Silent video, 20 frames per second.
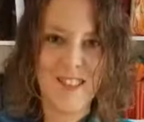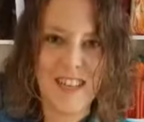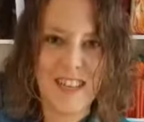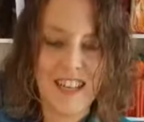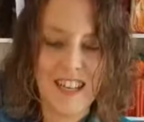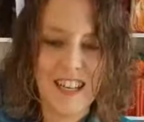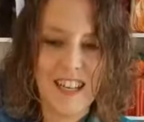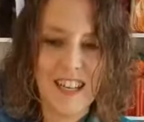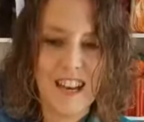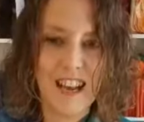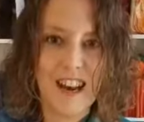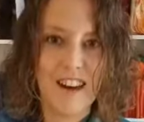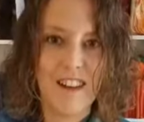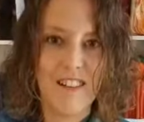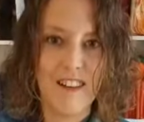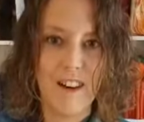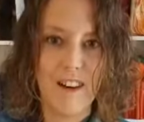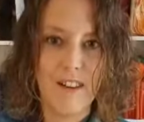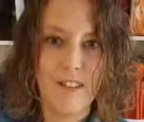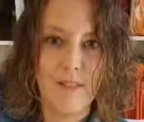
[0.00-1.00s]
to cut out
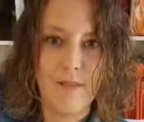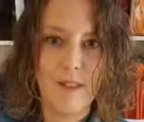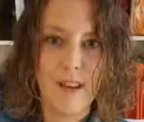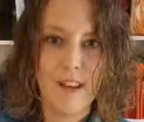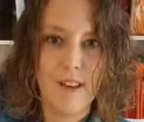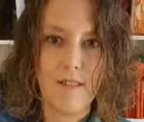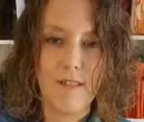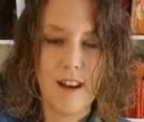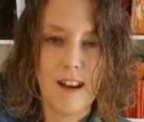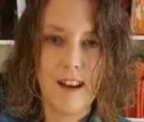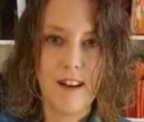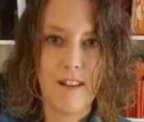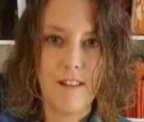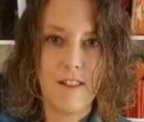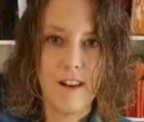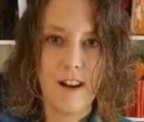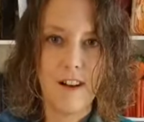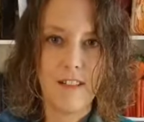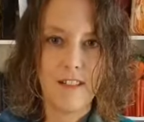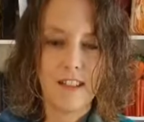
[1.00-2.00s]
all the way around
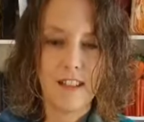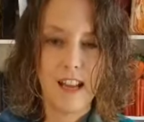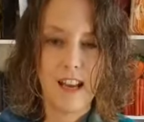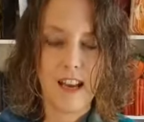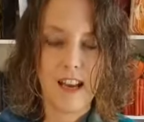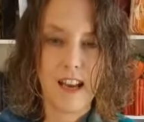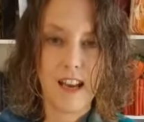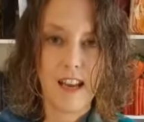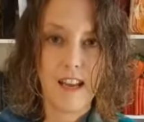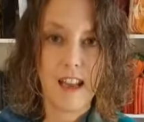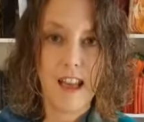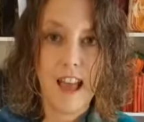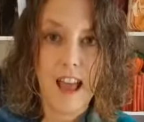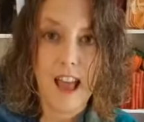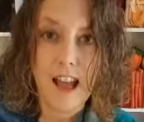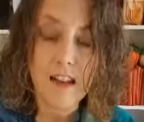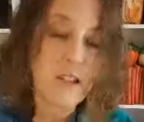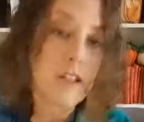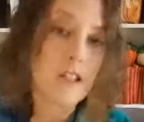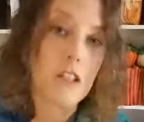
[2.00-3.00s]
on the line.
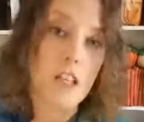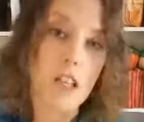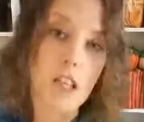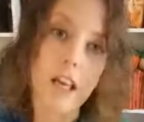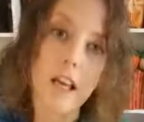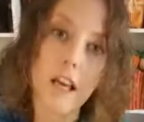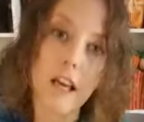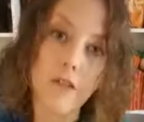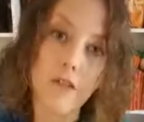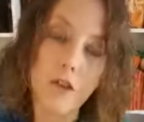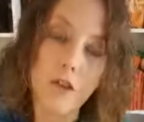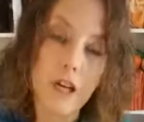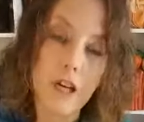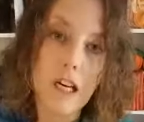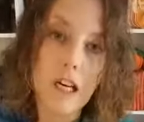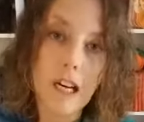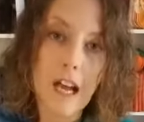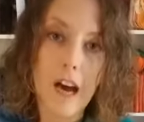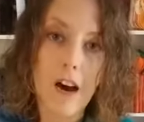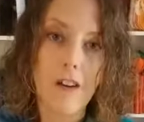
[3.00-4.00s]
Actually, if you
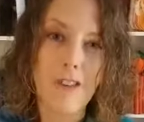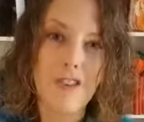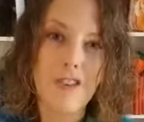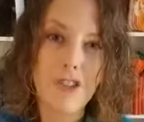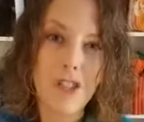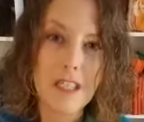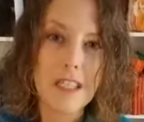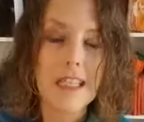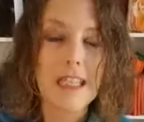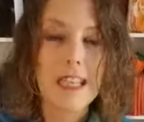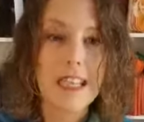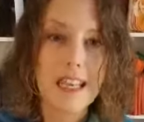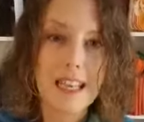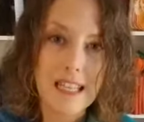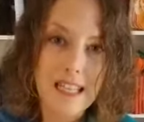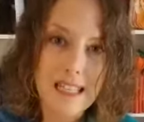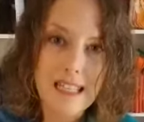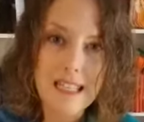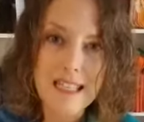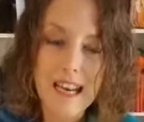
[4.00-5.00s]
cut out just
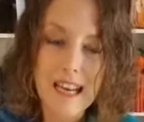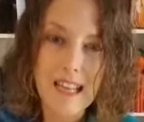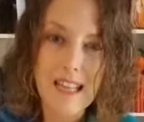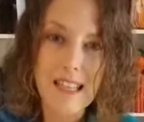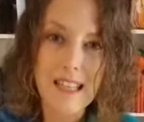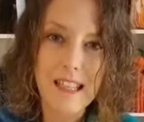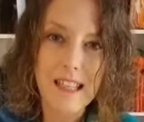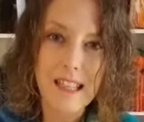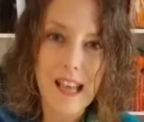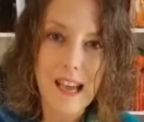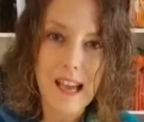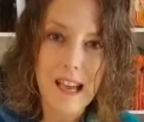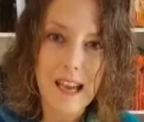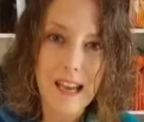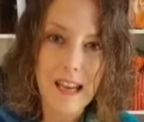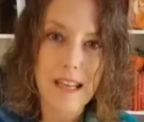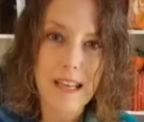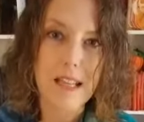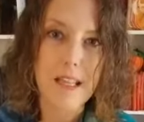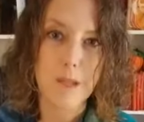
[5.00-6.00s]
inside the
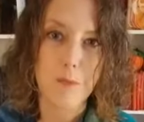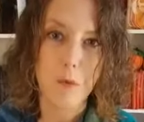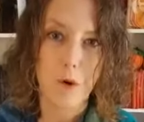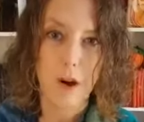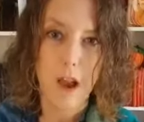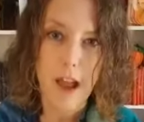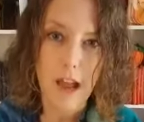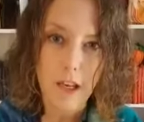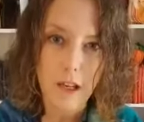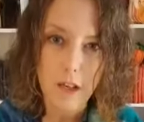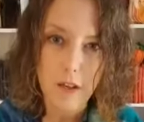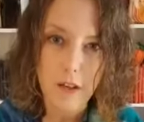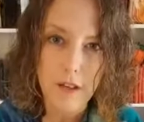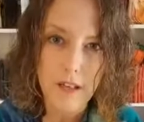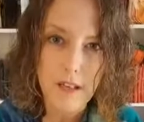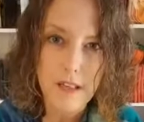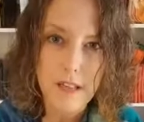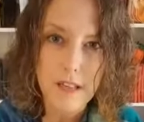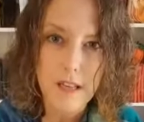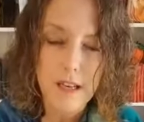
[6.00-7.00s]
line, it's more
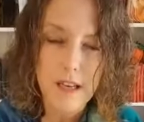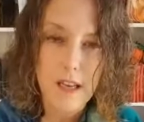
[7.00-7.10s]
accurate.